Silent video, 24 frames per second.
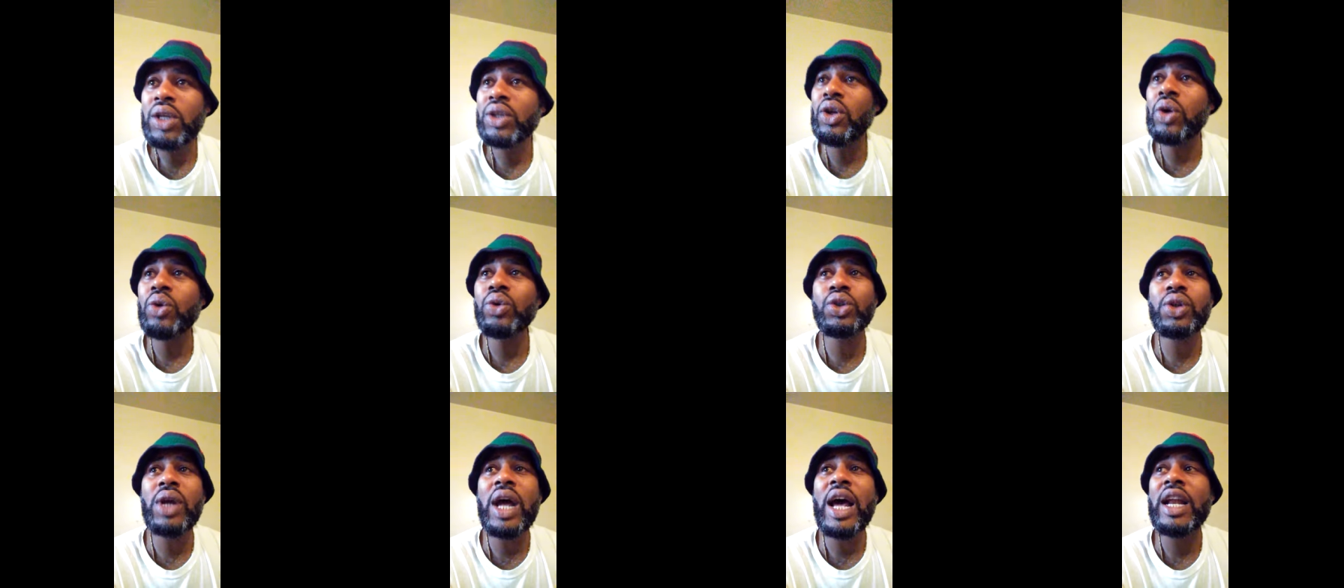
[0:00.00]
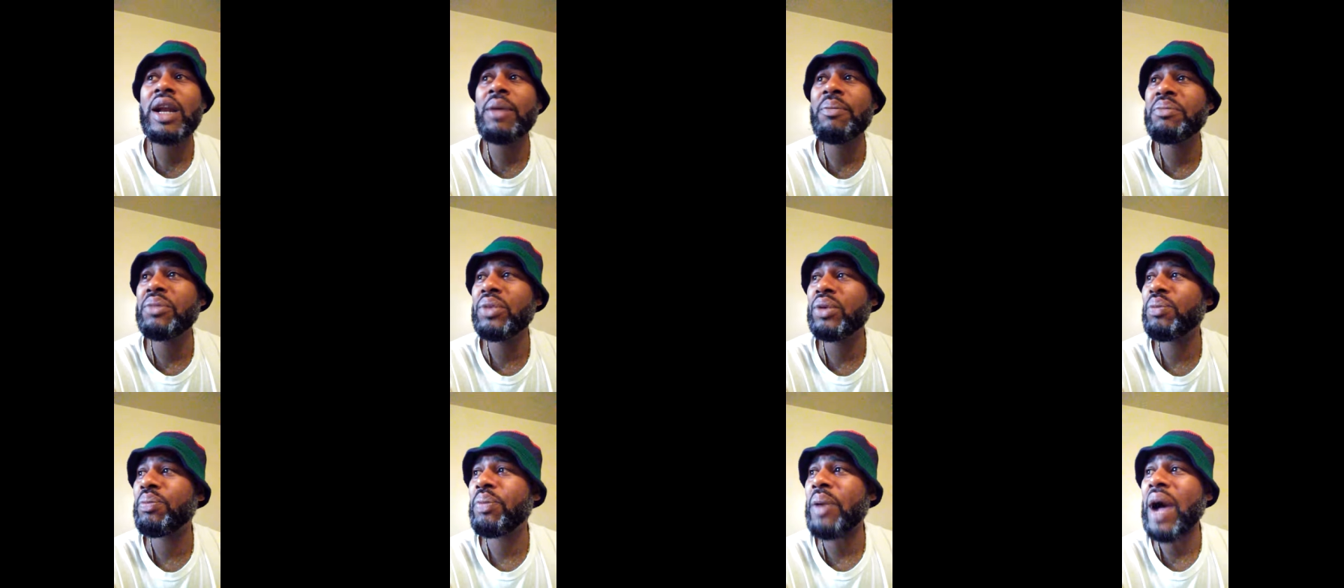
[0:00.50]
Don't try to
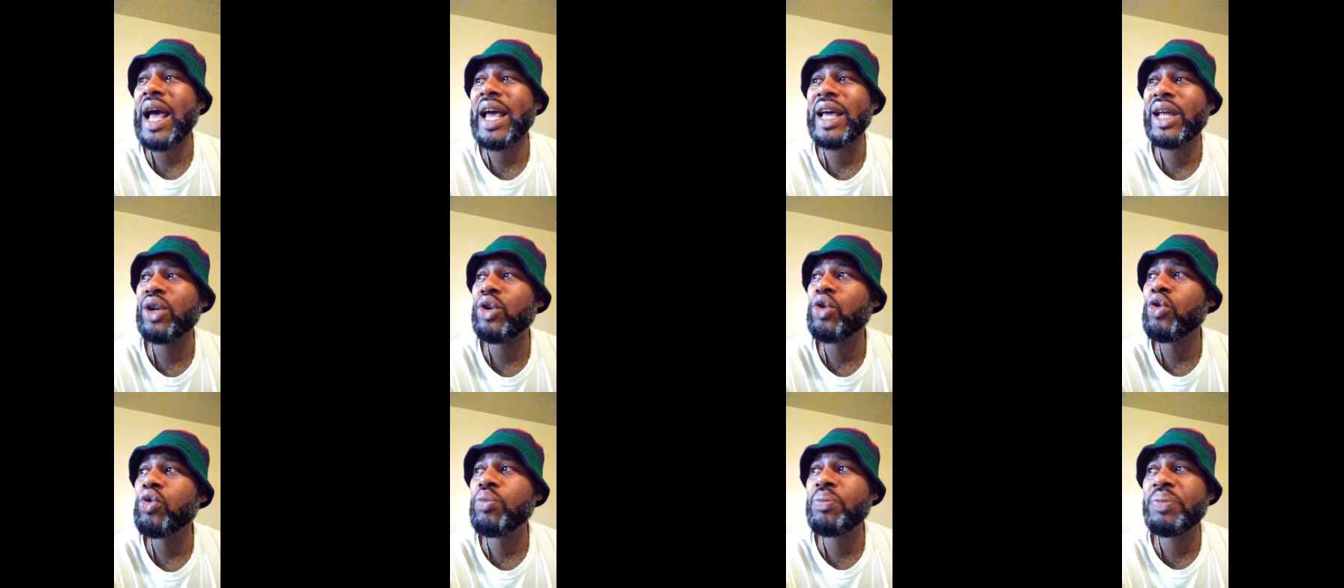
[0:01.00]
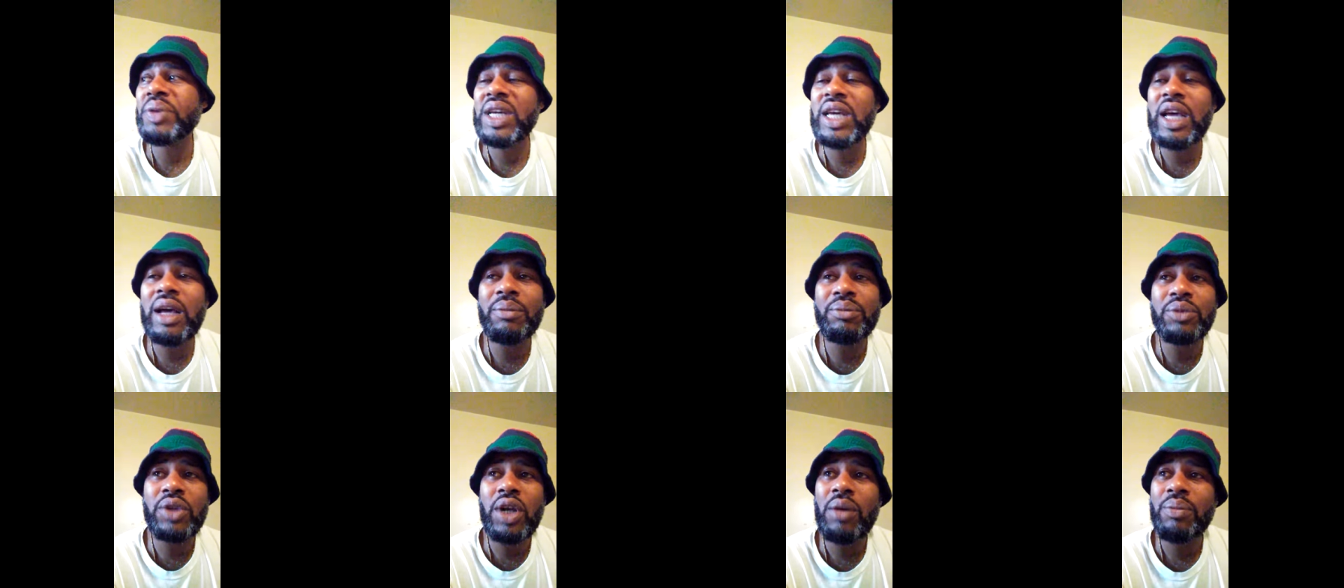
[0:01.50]
buy a new
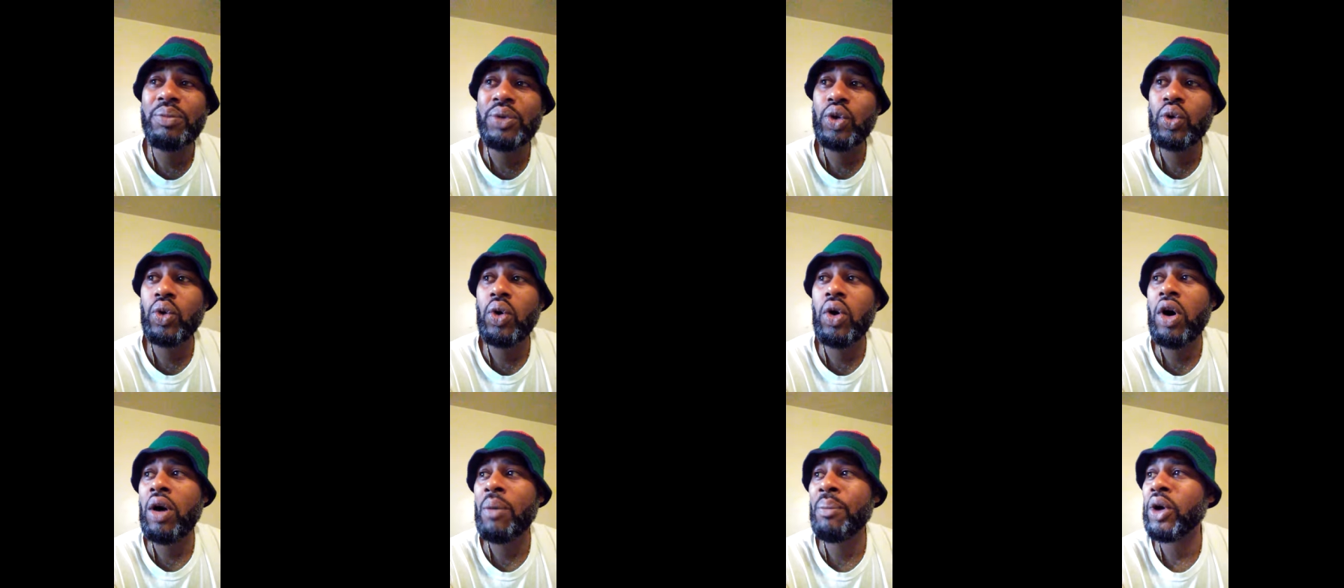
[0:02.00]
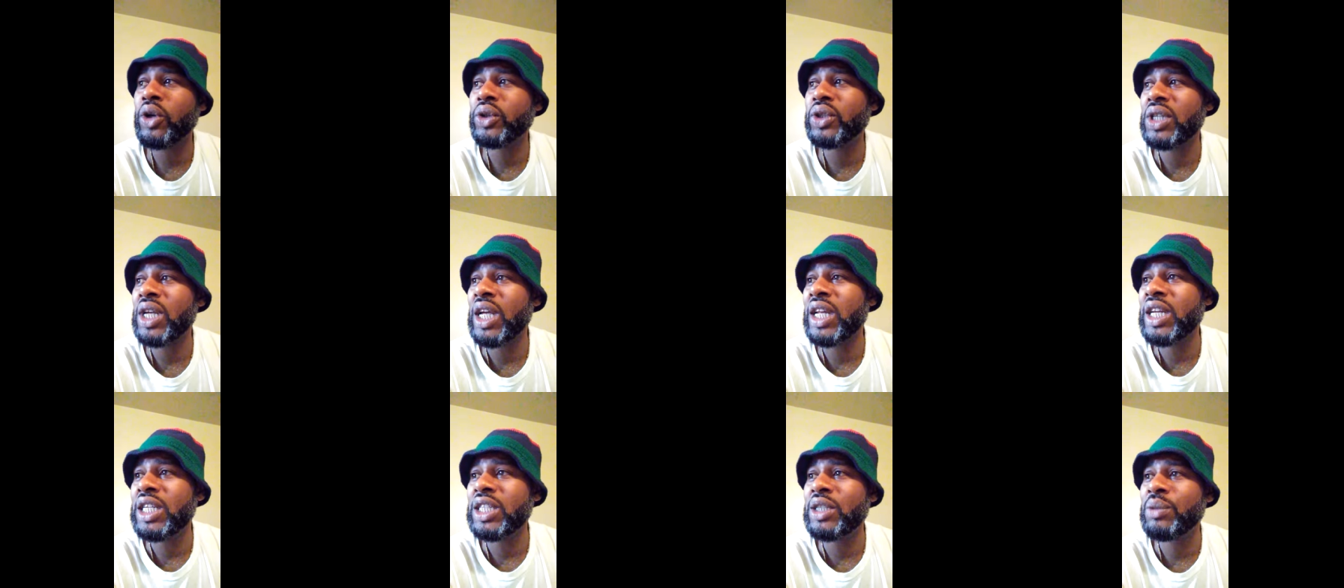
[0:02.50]
BMW or a
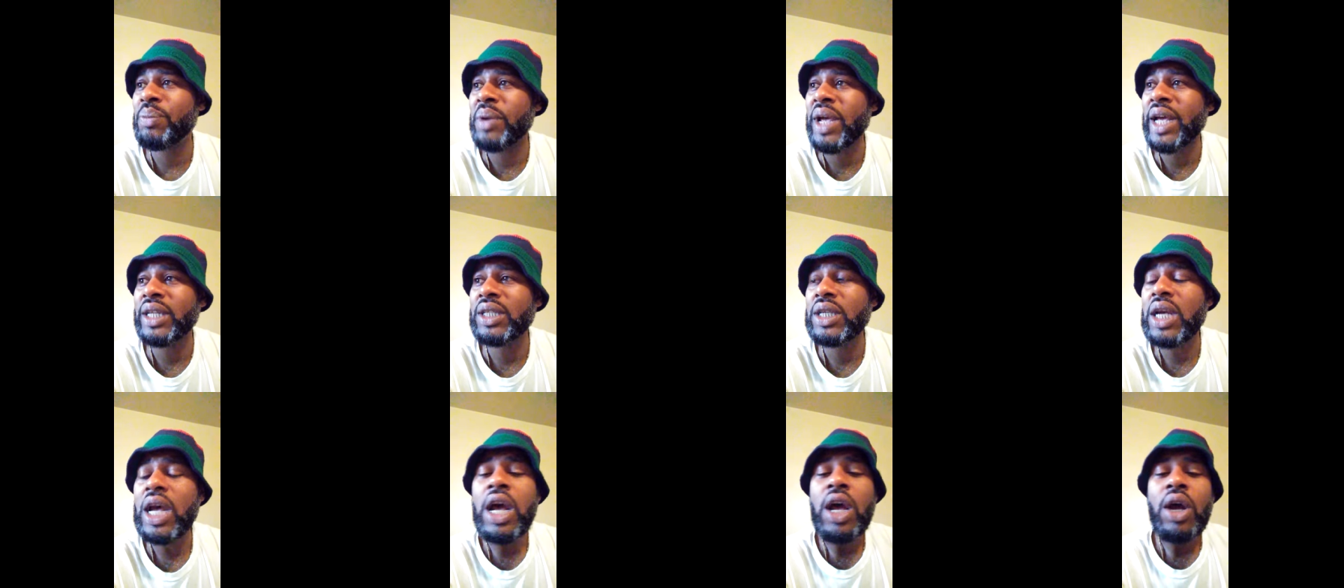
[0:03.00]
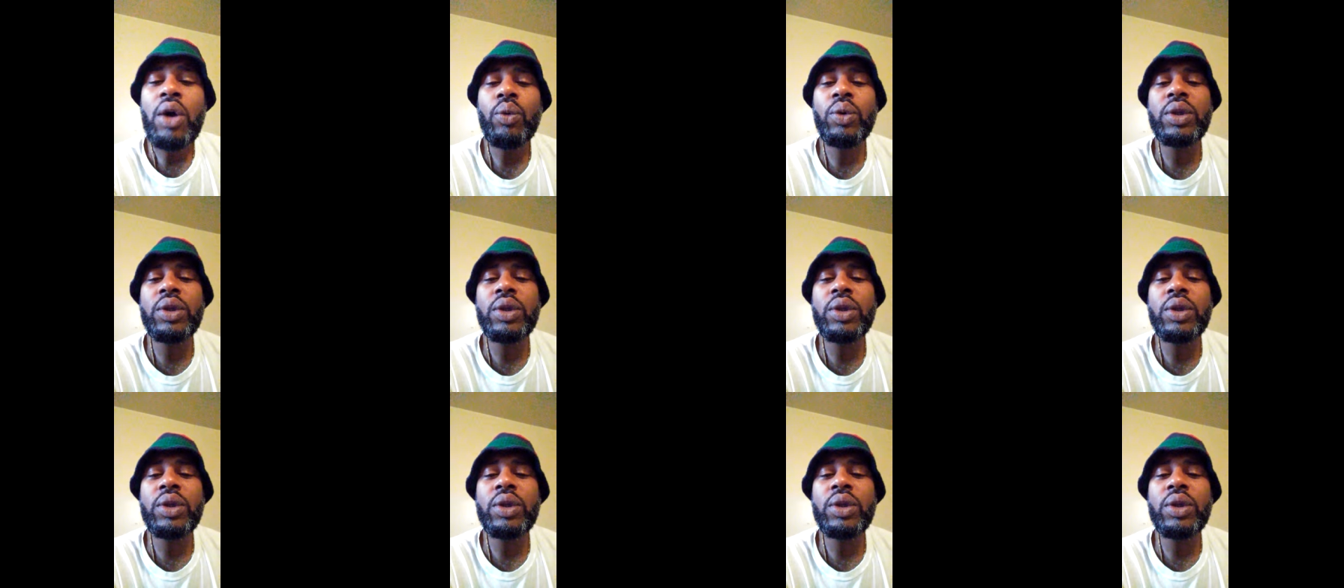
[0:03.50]
Mercedes Benz.